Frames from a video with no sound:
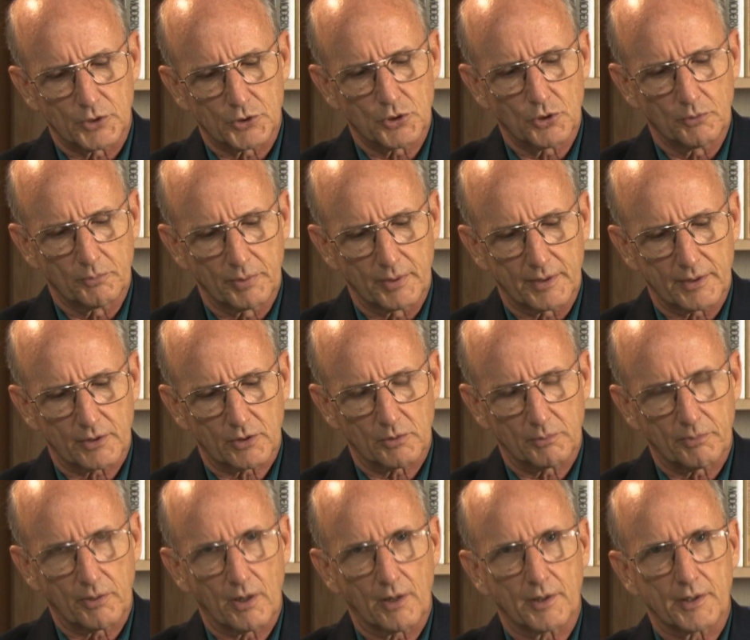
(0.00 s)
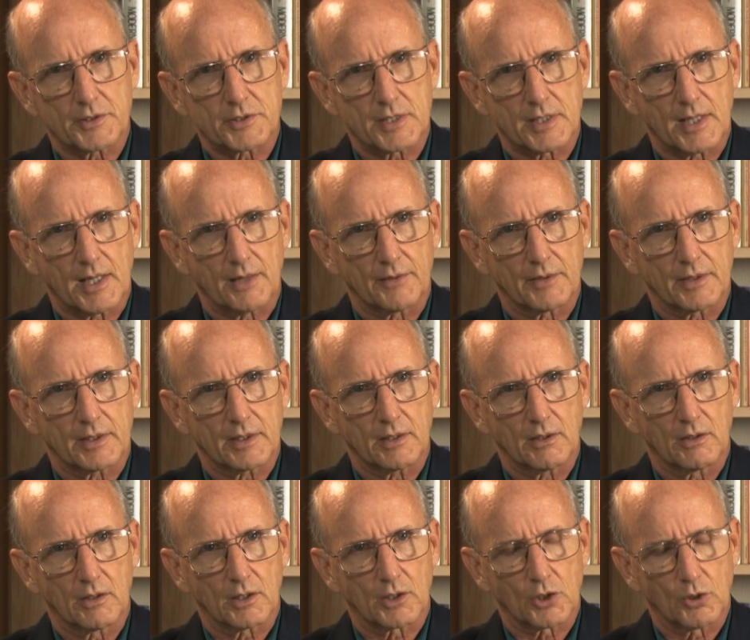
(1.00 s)
two political parties and how they
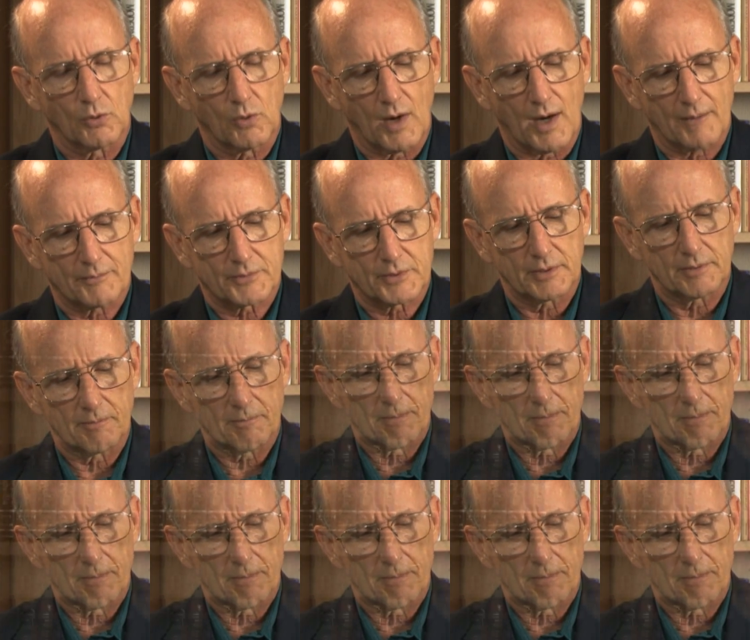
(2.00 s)
are co-opted.